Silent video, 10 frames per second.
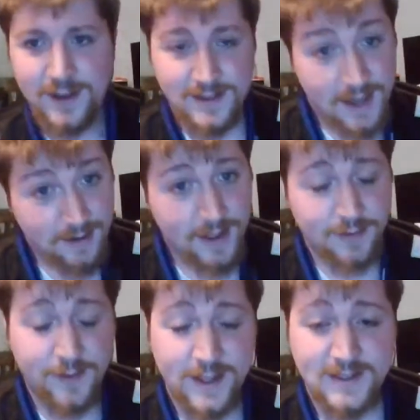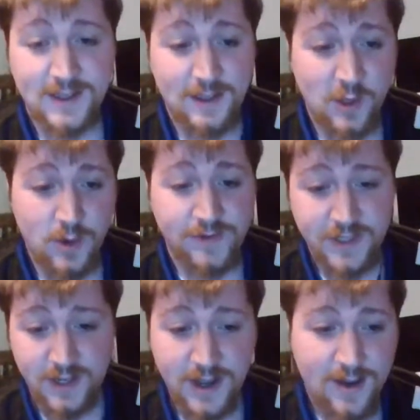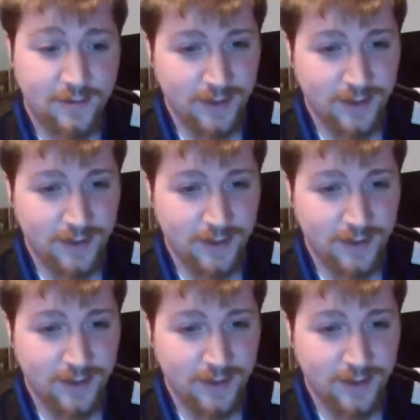he's got a lot of fights in the UFC now.